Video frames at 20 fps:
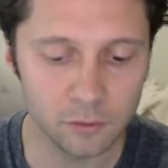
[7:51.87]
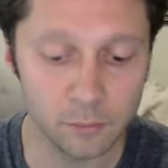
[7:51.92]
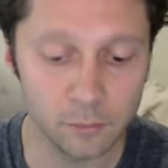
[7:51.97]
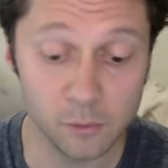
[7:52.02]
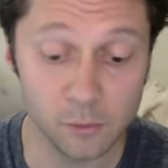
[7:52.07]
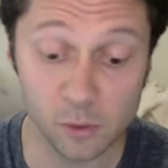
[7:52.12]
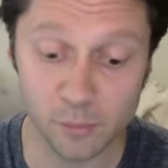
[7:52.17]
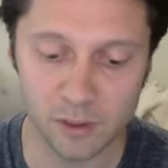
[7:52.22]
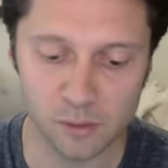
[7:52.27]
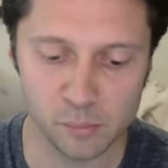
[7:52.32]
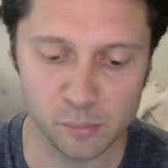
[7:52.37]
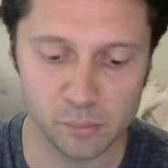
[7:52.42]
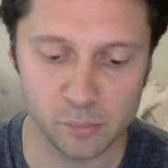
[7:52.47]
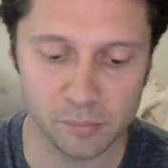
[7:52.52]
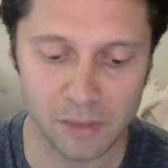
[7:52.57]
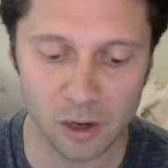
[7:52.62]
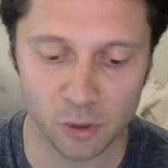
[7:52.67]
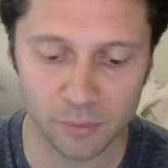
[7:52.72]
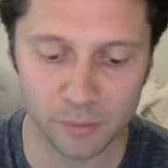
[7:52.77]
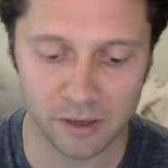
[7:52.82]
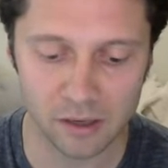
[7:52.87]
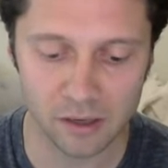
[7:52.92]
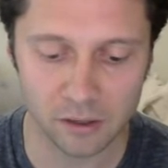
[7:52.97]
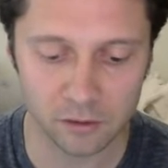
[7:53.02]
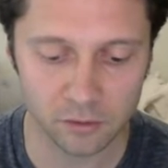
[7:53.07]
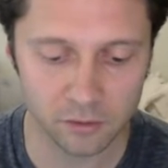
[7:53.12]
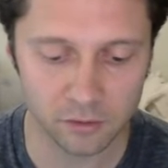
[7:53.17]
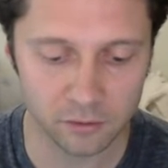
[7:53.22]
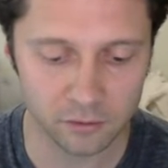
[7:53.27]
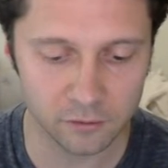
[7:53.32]
you may or may not
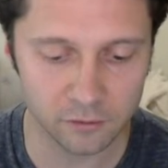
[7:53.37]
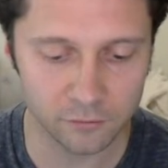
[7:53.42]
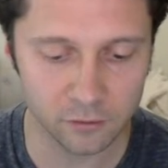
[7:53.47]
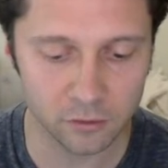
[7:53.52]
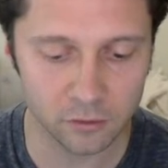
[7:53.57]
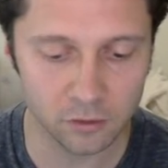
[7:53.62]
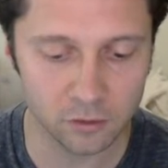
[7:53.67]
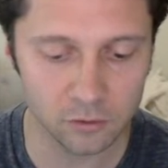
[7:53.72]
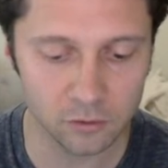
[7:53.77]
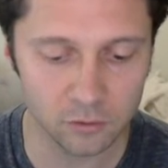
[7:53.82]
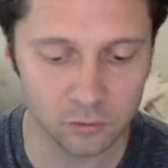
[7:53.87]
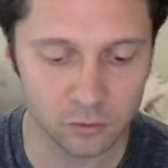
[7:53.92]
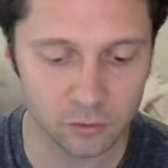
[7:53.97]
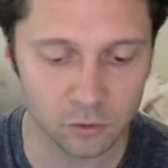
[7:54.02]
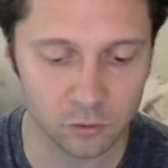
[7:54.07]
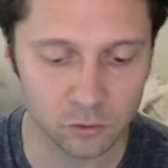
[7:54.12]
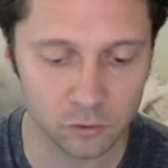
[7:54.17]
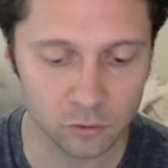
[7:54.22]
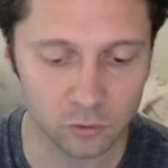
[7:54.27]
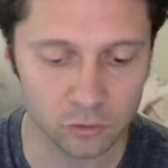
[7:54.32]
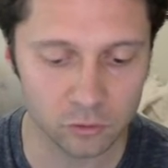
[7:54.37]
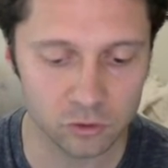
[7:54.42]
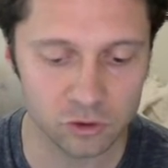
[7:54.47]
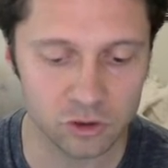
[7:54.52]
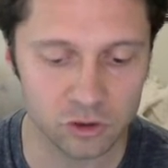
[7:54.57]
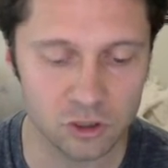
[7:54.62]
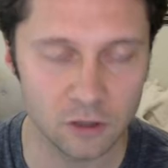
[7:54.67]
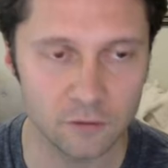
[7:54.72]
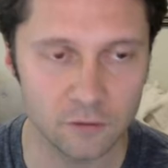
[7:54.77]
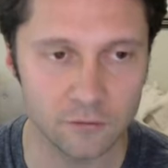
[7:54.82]
know this, if you do Control
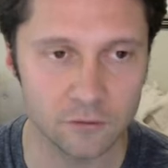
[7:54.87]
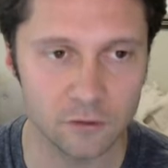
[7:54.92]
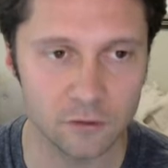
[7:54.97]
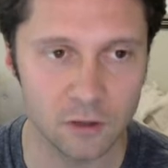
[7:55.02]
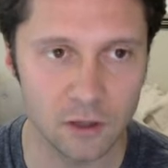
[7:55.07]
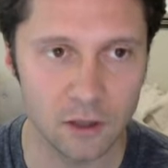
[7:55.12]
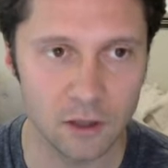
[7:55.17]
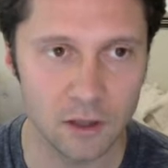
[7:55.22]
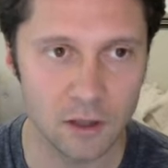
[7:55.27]
Shift